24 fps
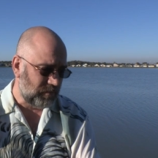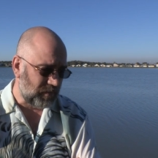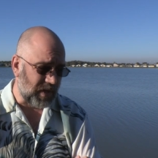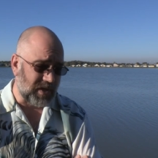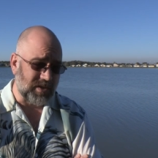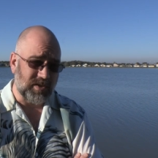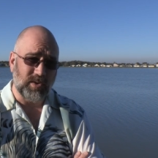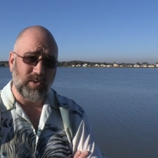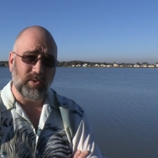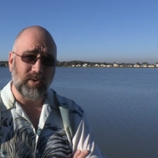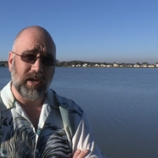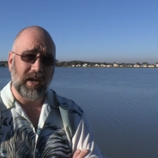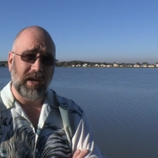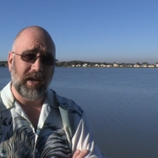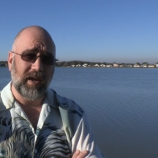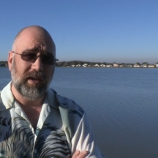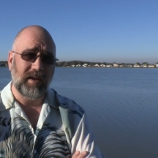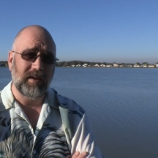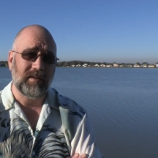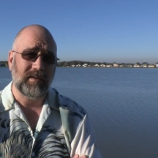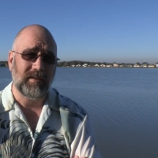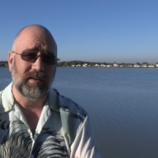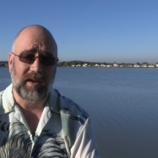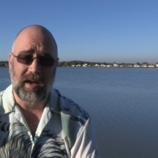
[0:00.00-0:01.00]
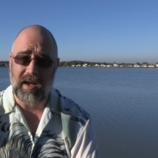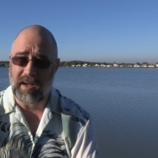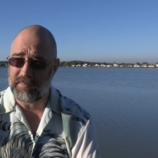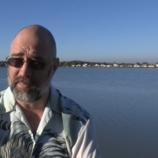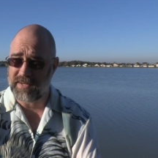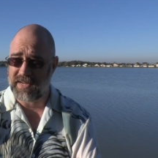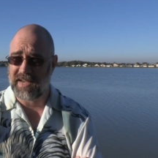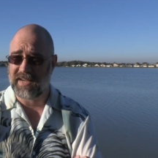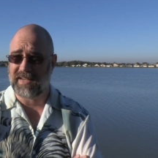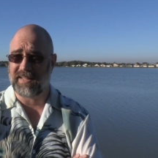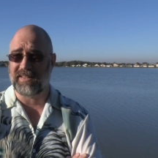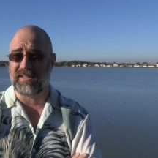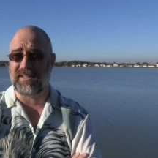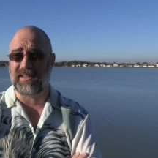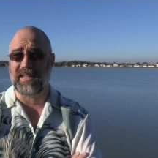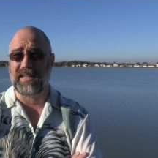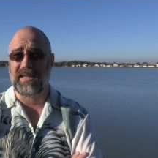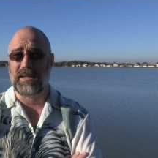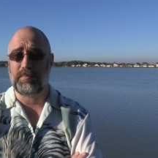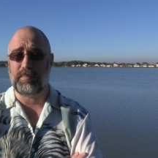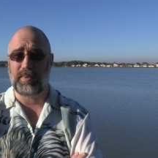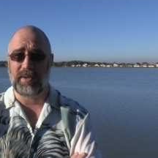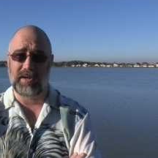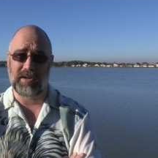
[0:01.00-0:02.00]
I said, okay, I'm taking the
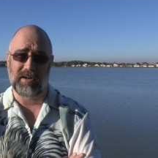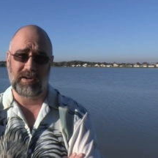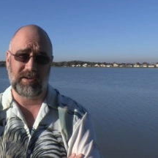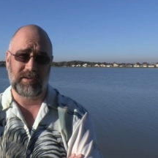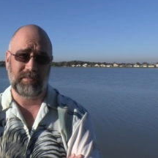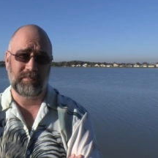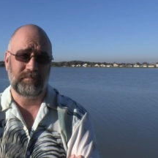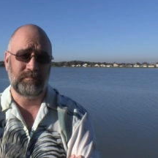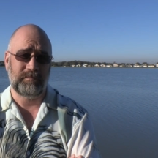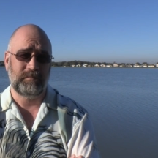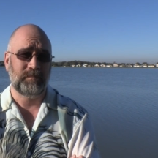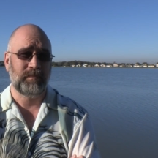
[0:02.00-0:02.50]
leap here